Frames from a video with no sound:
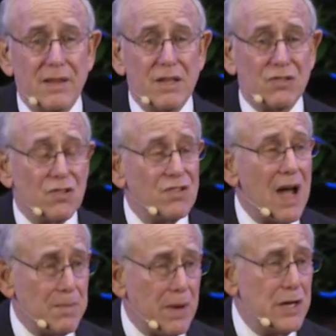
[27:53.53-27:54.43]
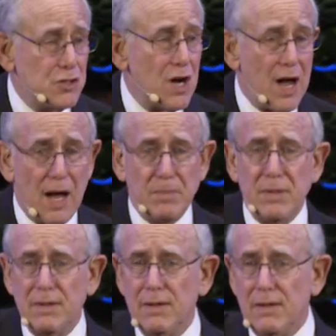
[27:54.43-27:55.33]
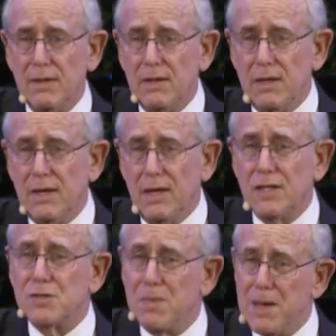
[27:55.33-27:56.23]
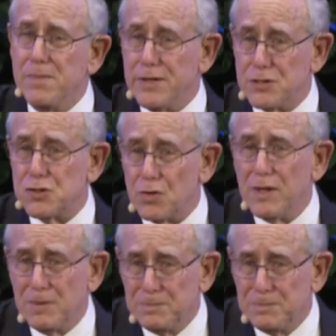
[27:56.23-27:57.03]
this is not my job, it's my ministry."